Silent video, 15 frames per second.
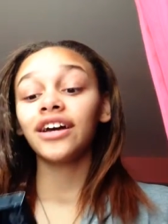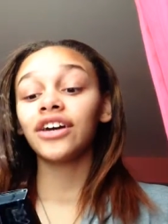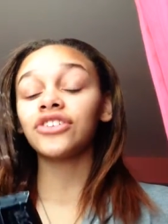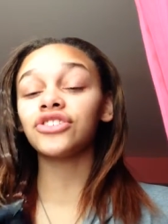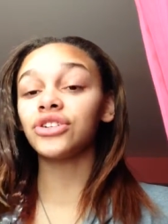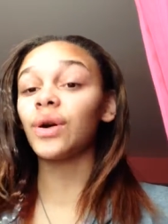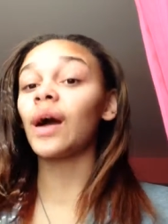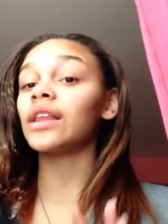
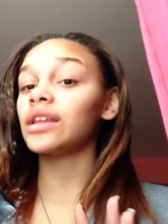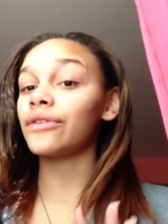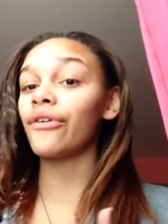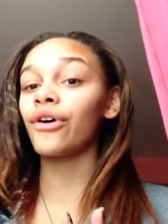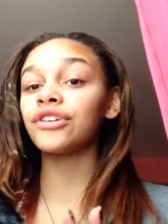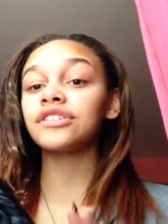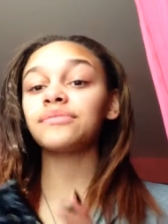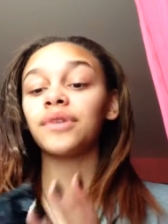because you know I love
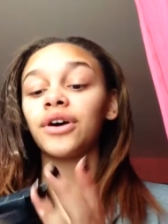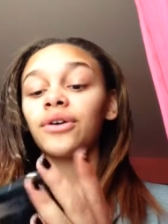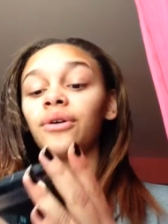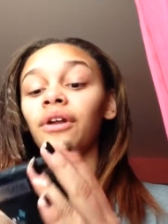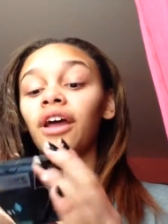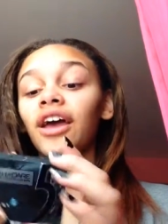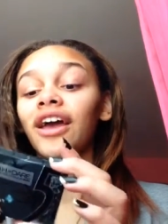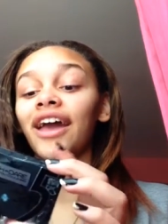Austin
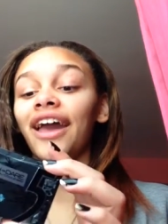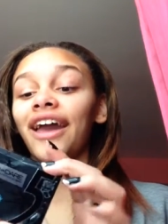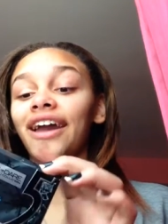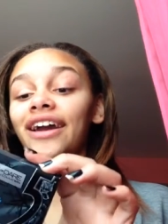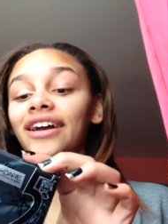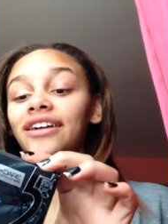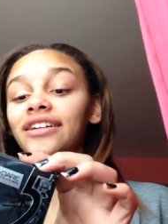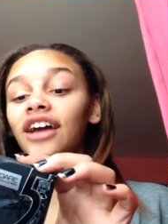Mahone,
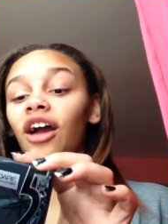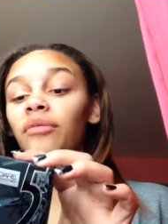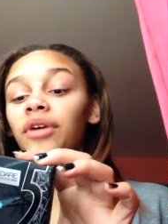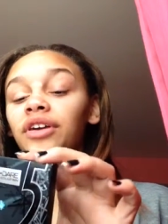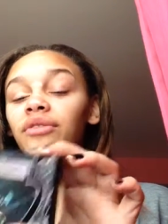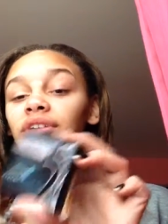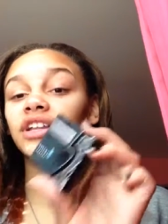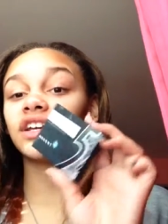and I'm
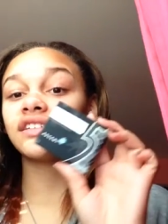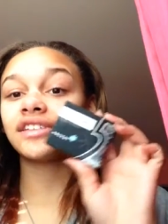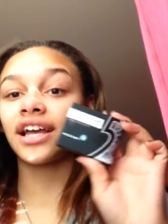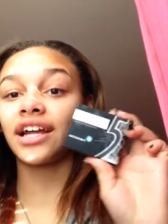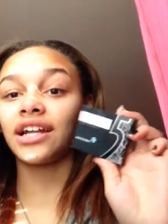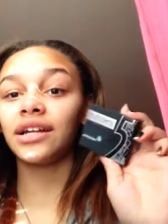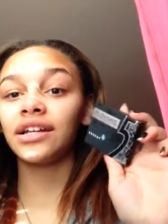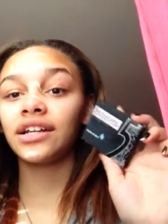like really
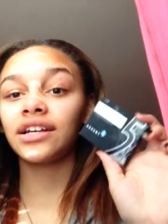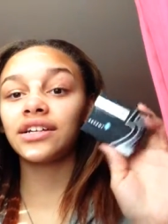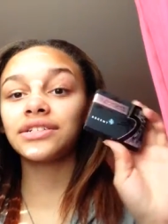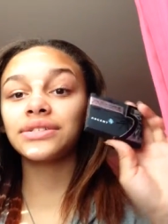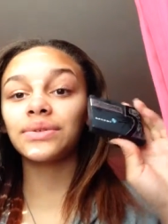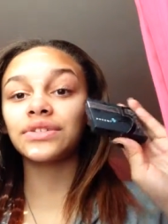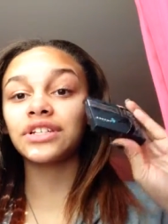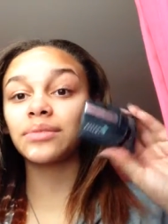excited,
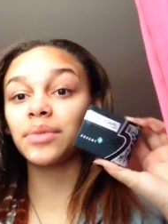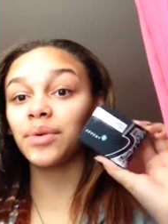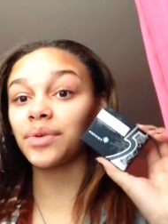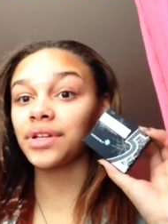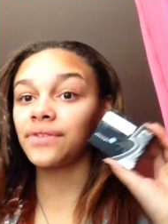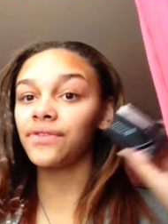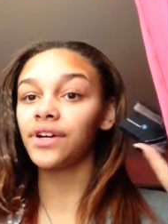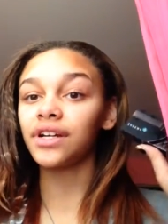so it's gonna be
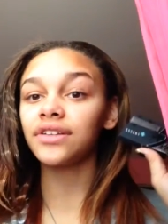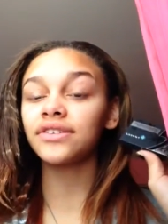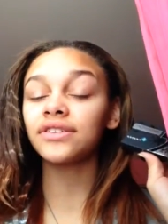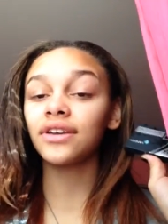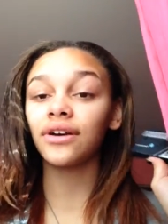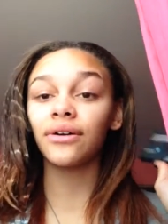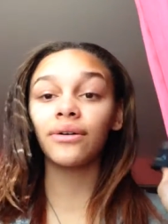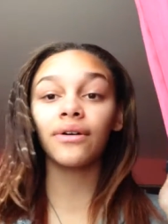really fun.
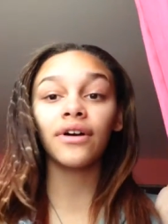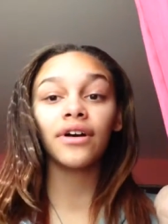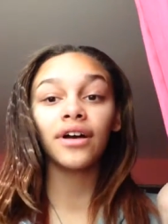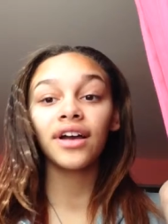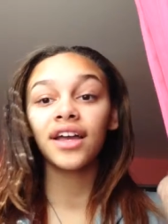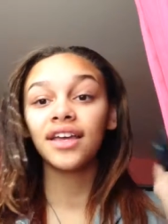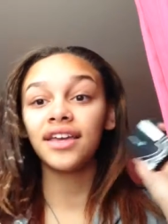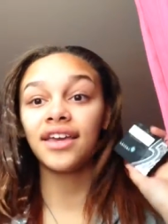So
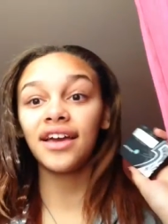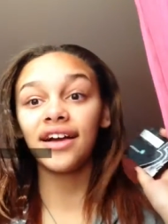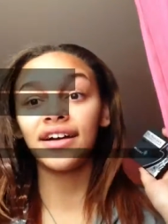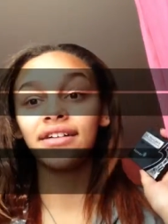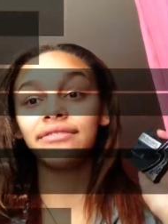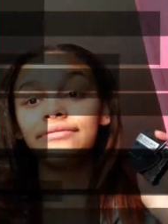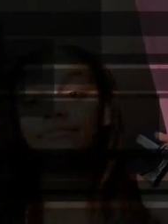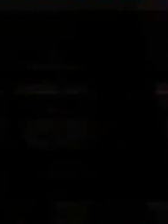yeah,
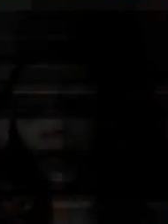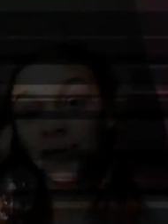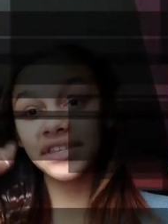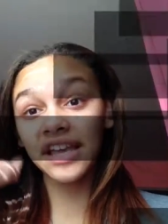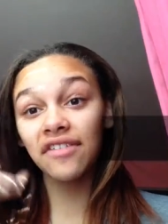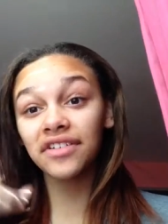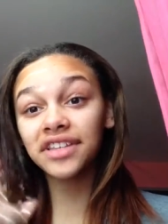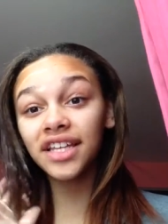that
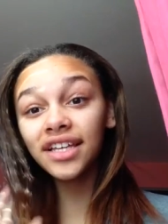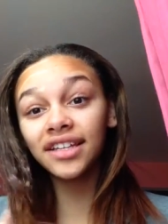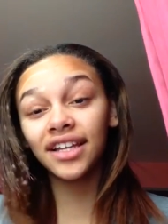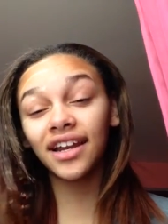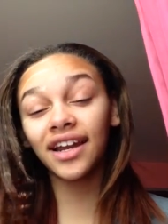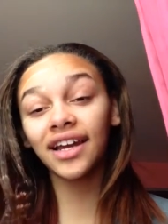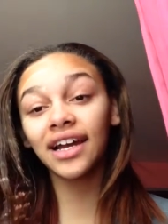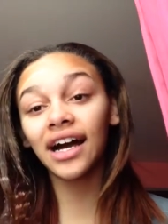was everything
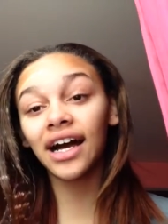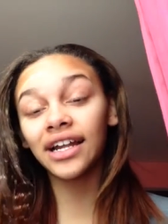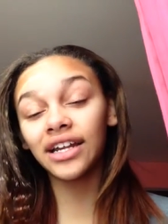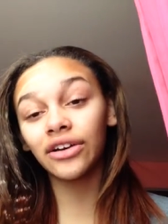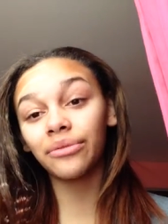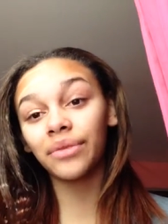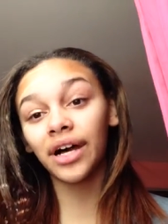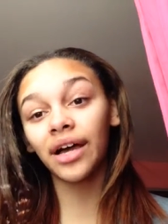that I got
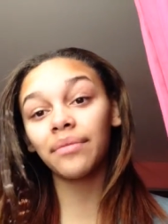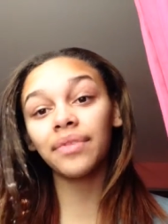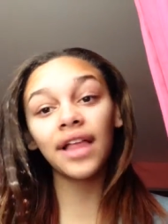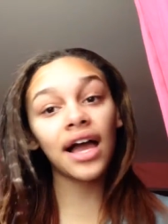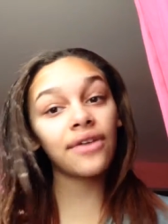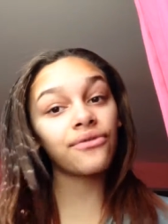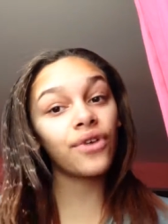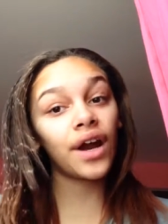on my
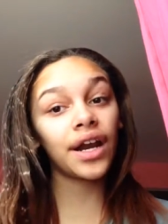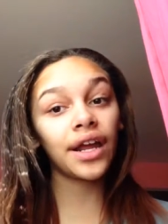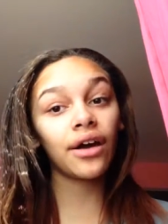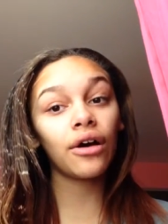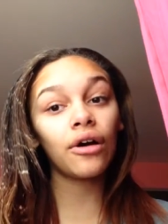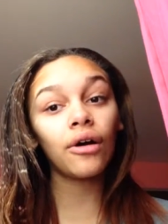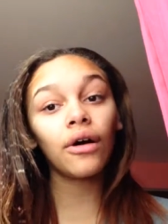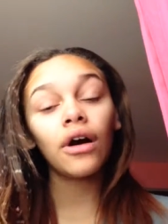Black Friday
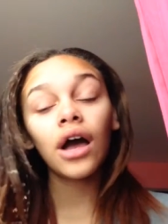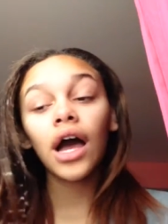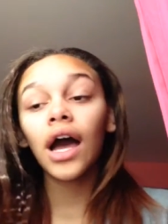haul.